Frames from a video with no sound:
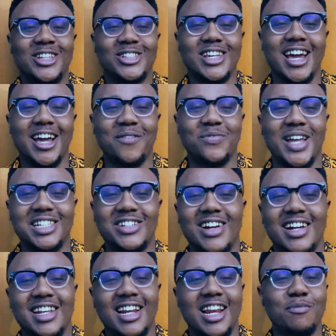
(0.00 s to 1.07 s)
So yeah,
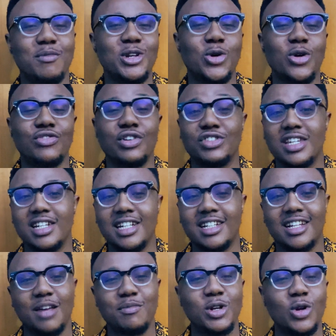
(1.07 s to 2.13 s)
Asiri Ade, let me know if you've seen
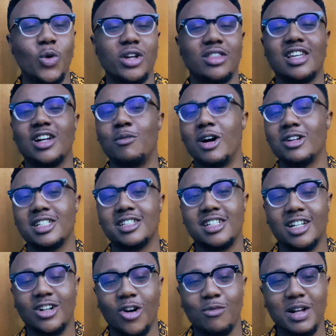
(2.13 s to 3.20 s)
it. Let me know what you think about it
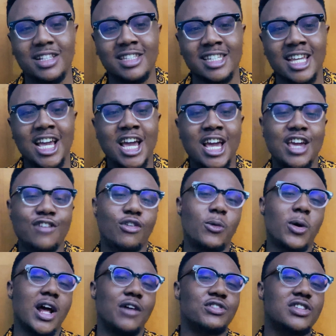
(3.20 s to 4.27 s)
in the comments. If
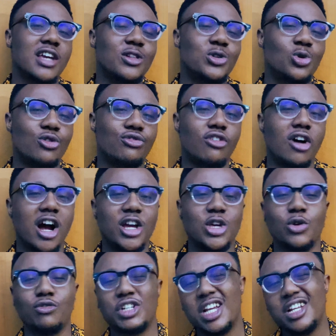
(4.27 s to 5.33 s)
from what I've said so far,
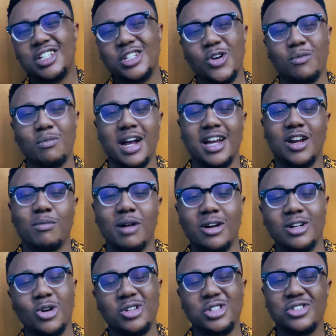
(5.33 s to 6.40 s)
you've changing your mind
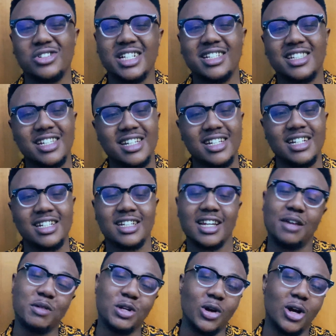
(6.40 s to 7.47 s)
about considering seeing it,
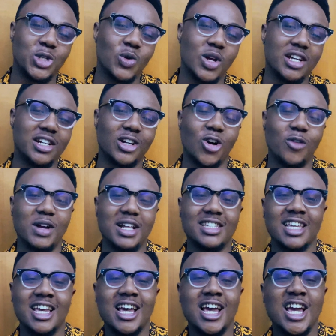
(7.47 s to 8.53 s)
let me know as well in the
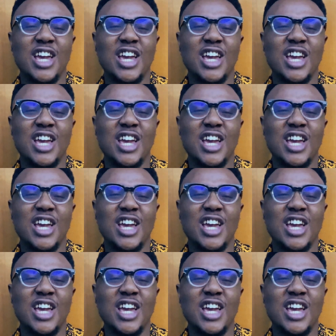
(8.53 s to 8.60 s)
comments.